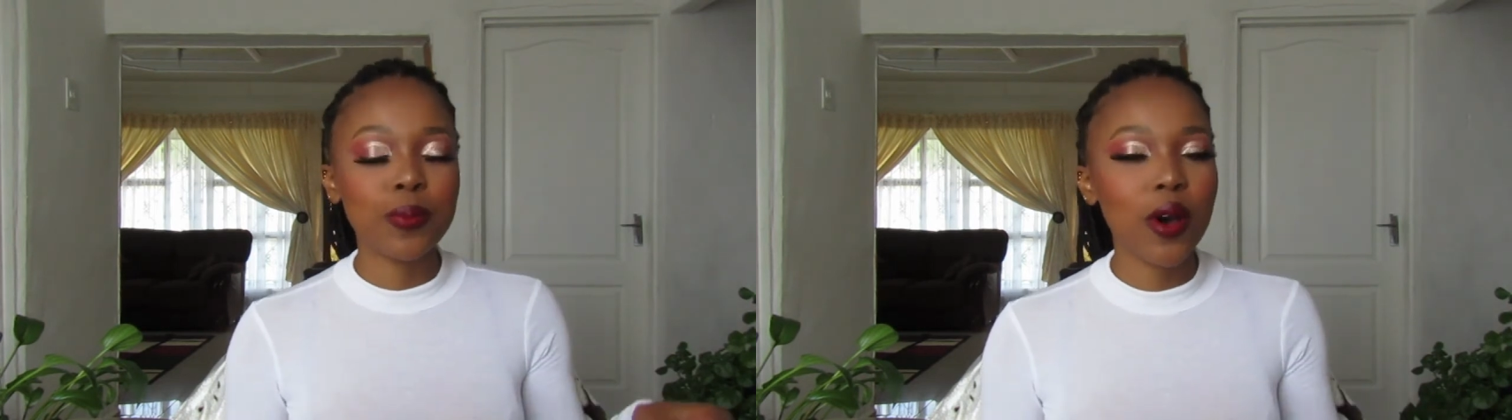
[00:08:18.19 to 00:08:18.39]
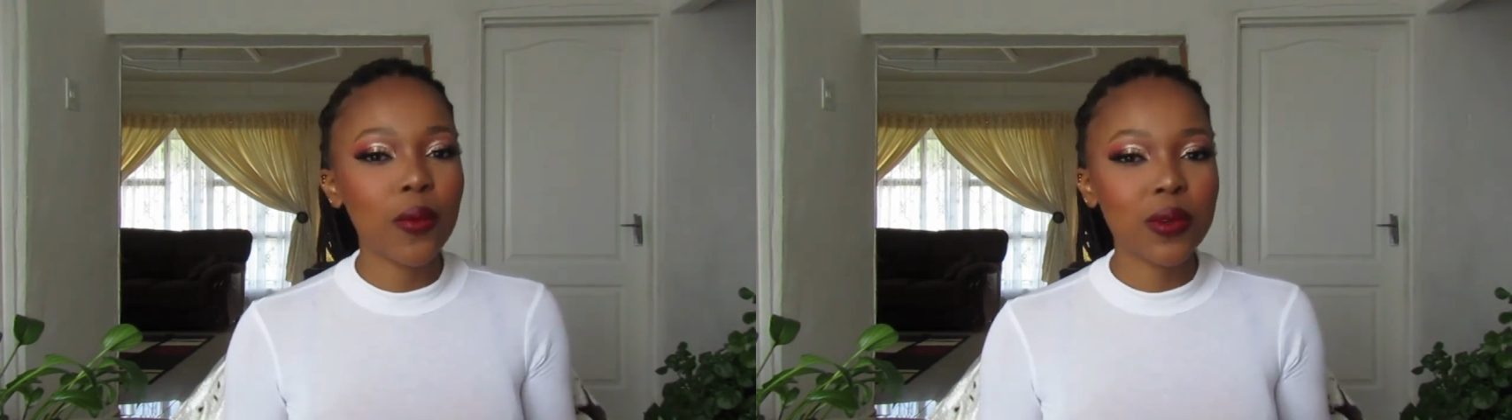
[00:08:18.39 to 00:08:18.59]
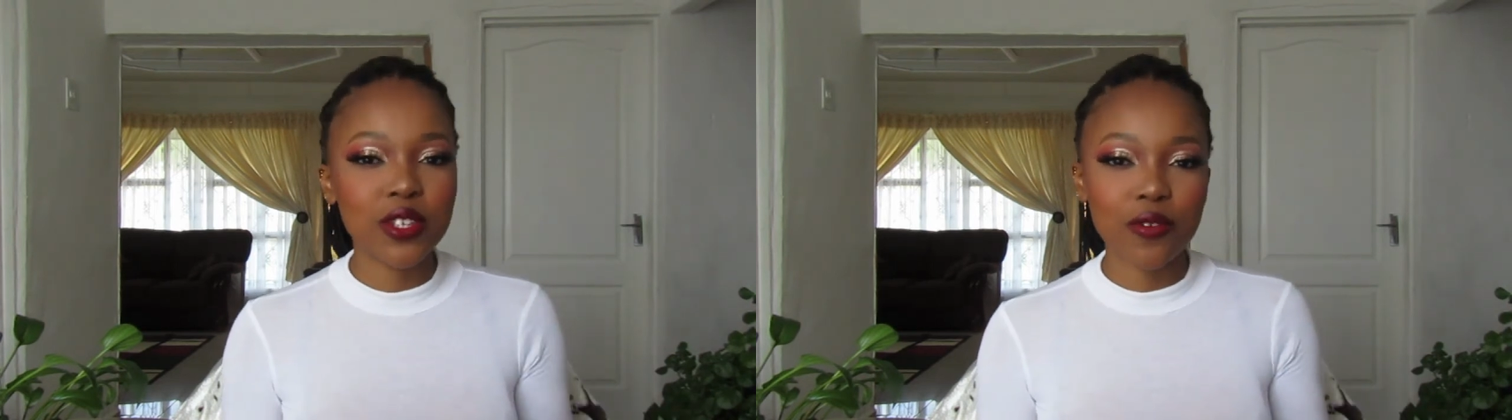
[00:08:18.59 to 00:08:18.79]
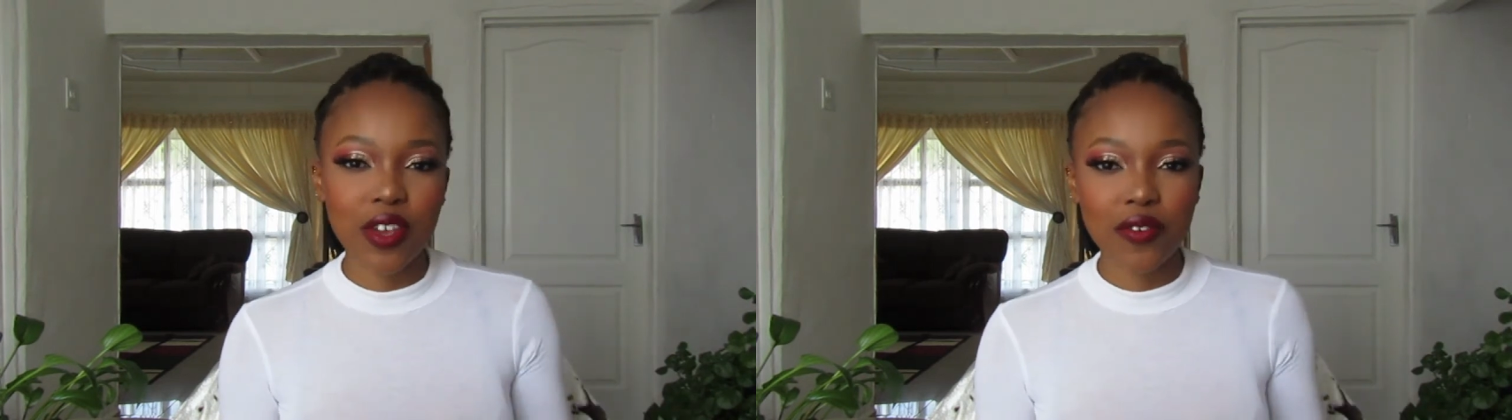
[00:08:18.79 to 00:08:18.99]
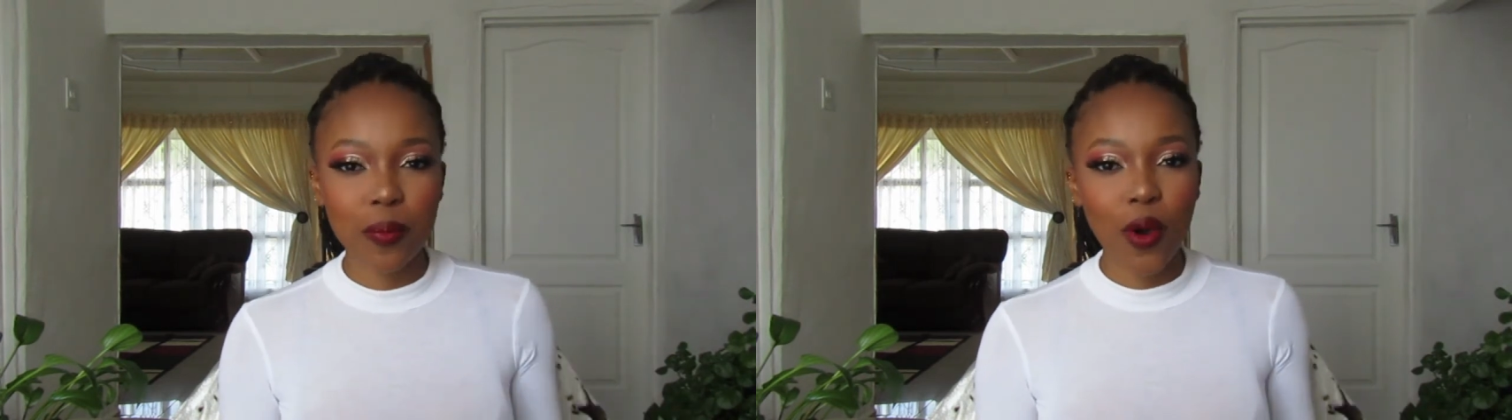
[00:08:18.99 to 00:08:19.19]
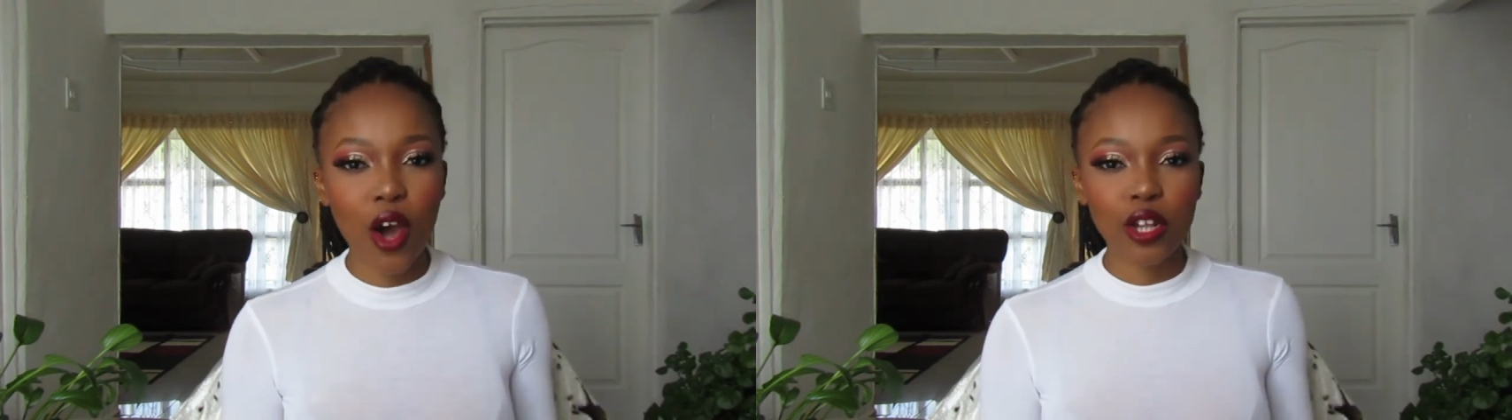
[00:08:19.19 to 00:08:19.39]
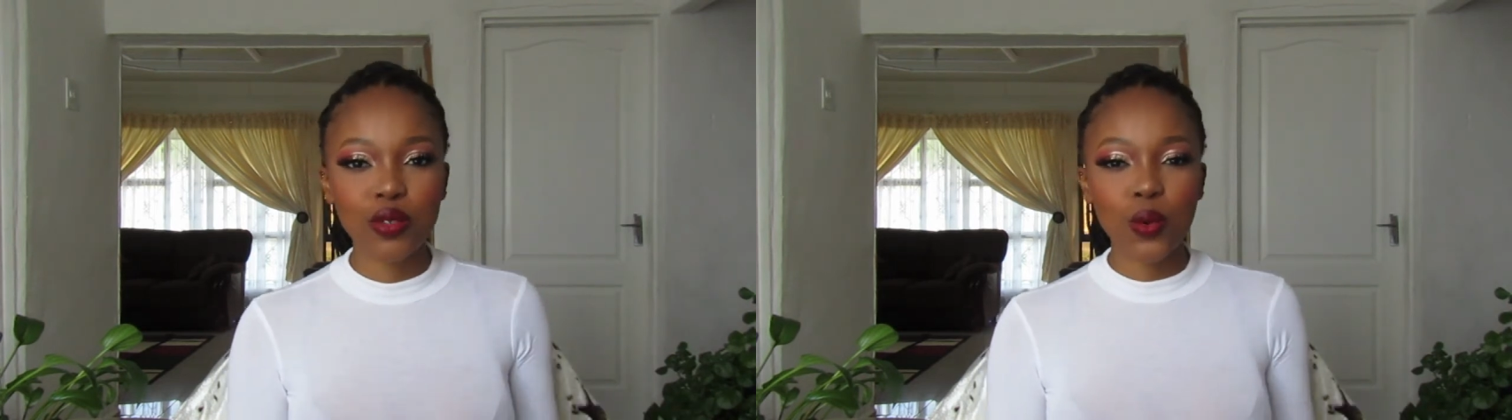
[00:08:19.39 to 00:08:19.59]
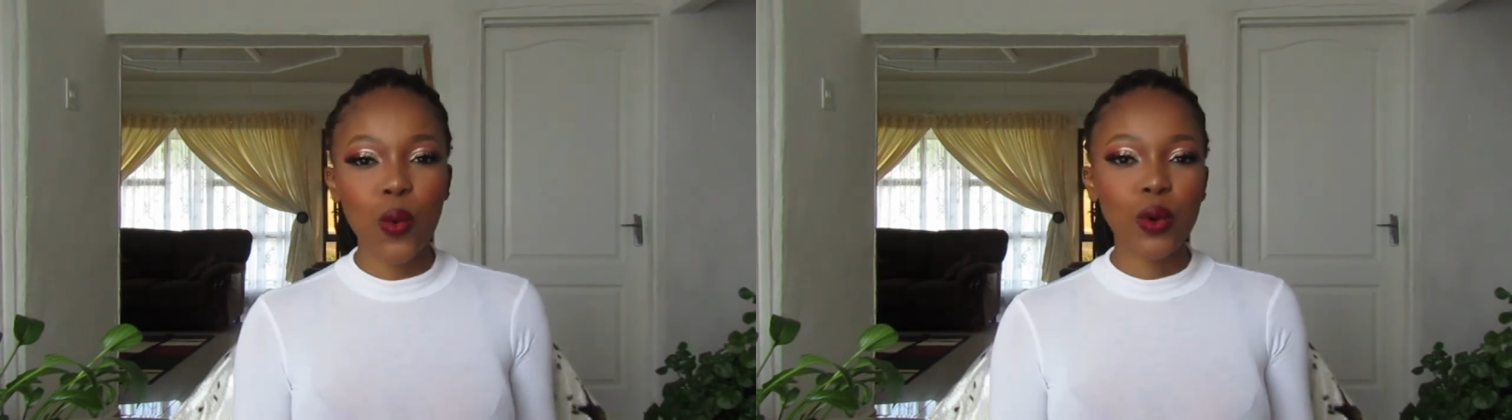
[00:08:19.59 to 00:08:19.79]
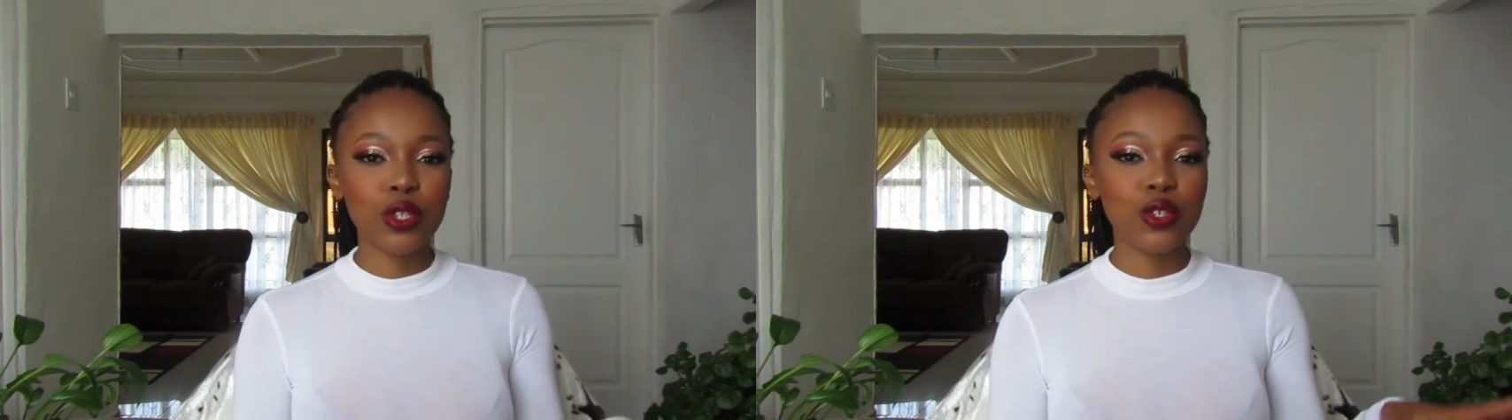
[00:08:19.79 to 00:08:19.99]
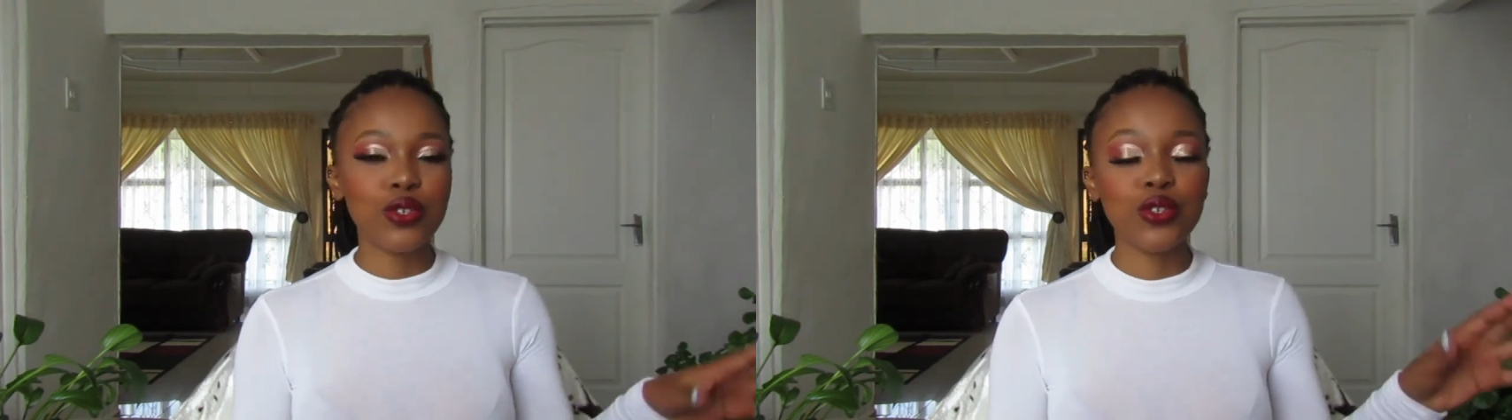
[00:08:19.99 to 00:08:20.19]
part was your favorite part, or
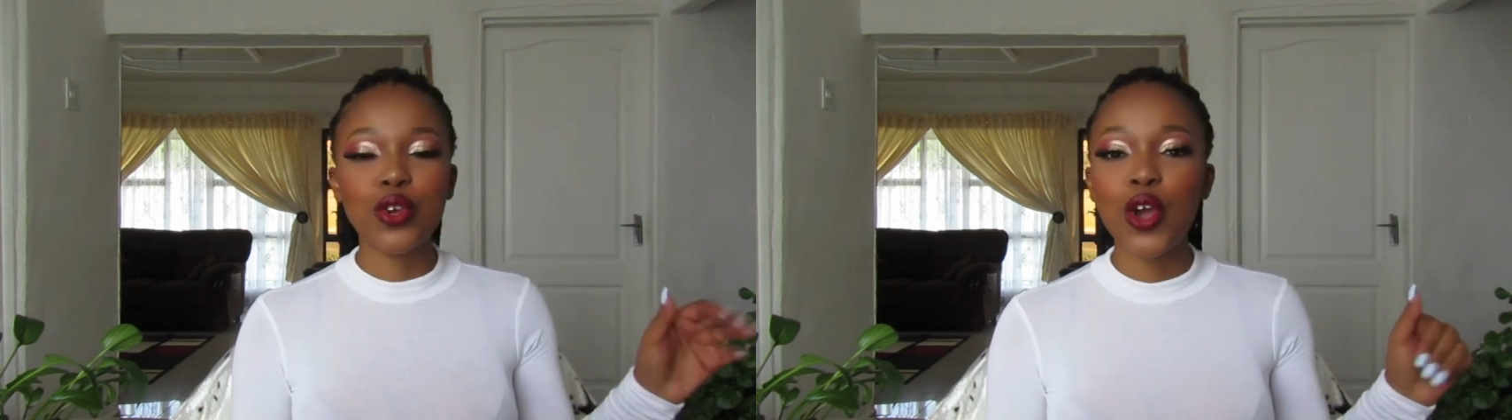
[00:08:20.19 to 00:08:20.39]
to